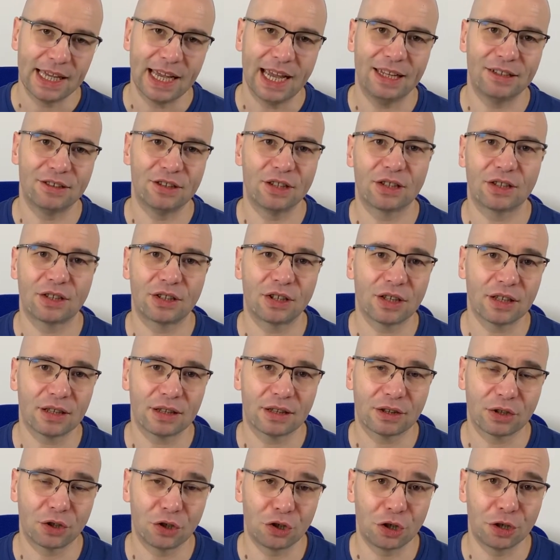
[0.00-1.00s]
And the
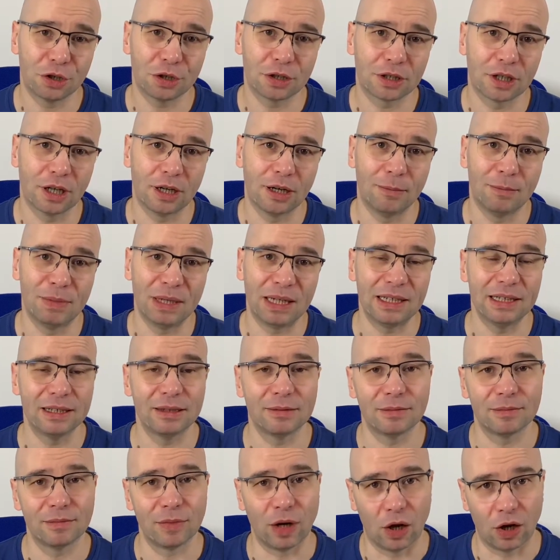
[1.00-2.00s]
third
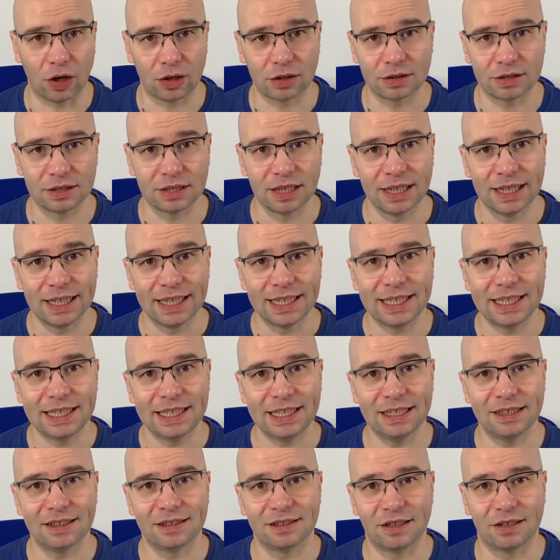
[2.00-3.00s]
building blocks
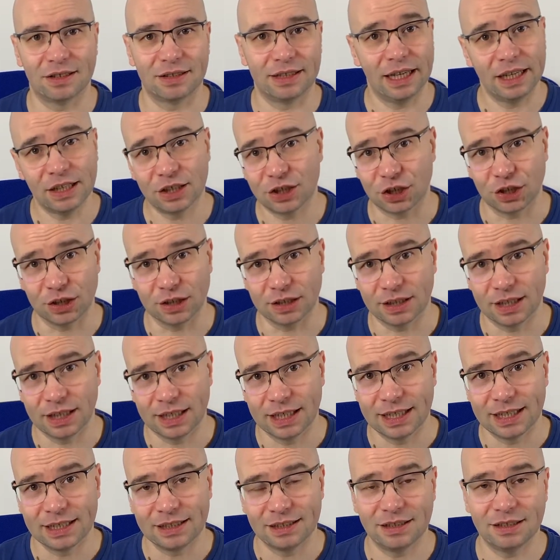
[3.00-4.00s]
is a session.
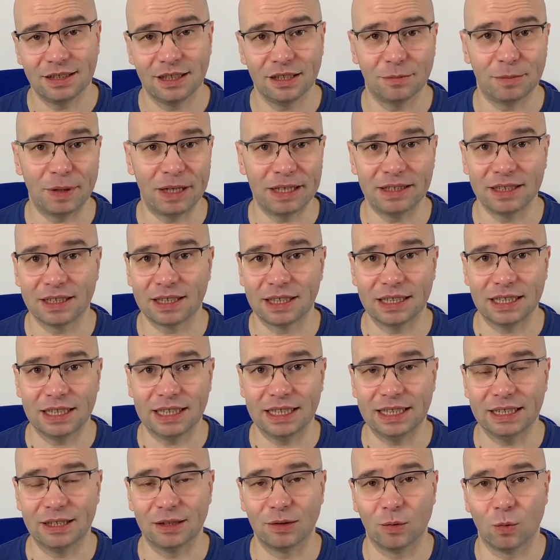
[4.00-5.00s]
This is
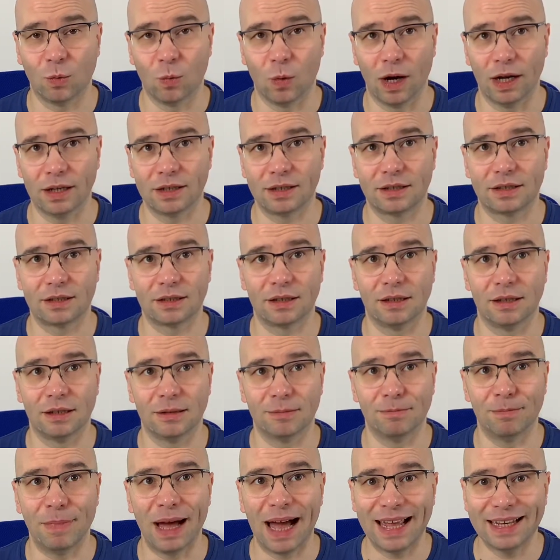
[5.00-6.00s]
basically what
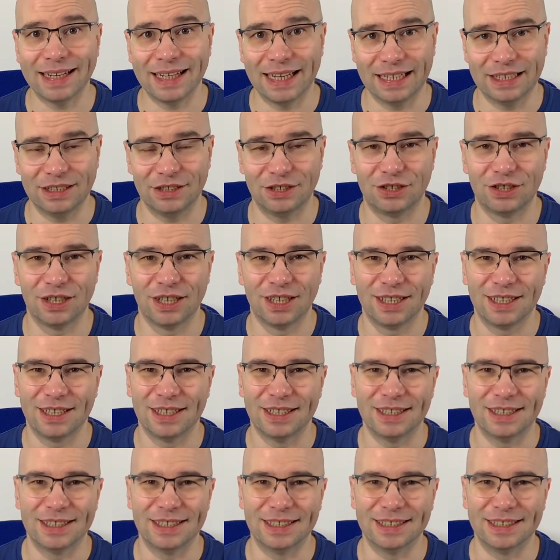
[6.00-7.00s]
manage
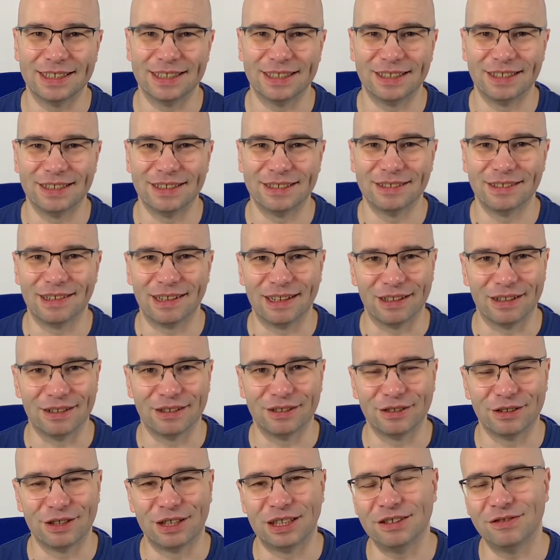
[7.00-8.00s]

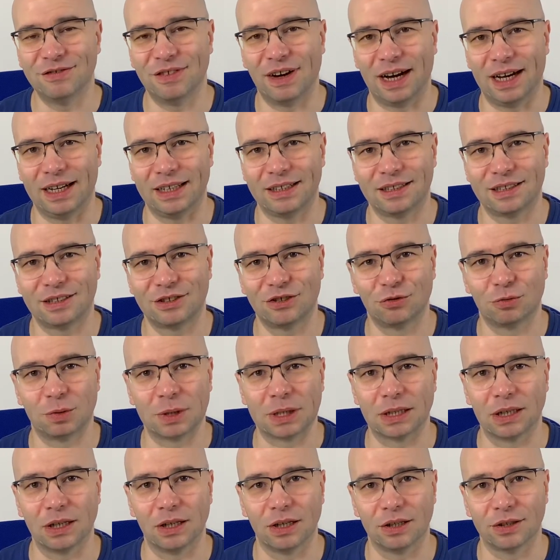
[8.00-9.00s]
device
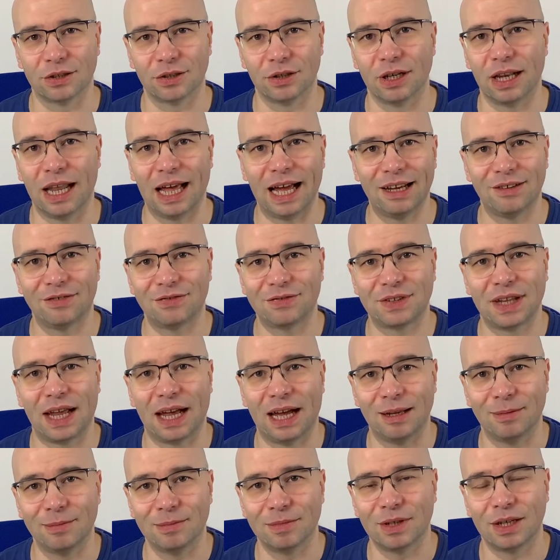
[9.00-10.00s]
during the
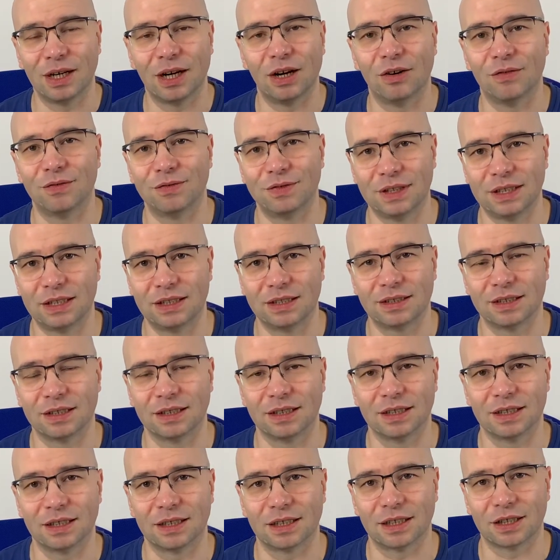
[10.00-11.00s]
lifetime of its
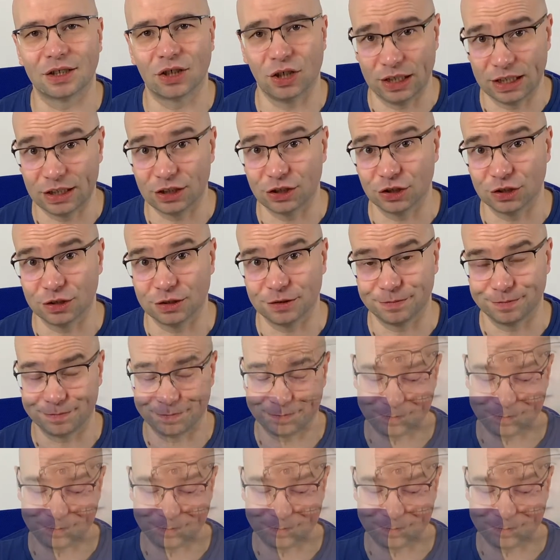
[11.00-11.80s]
connection.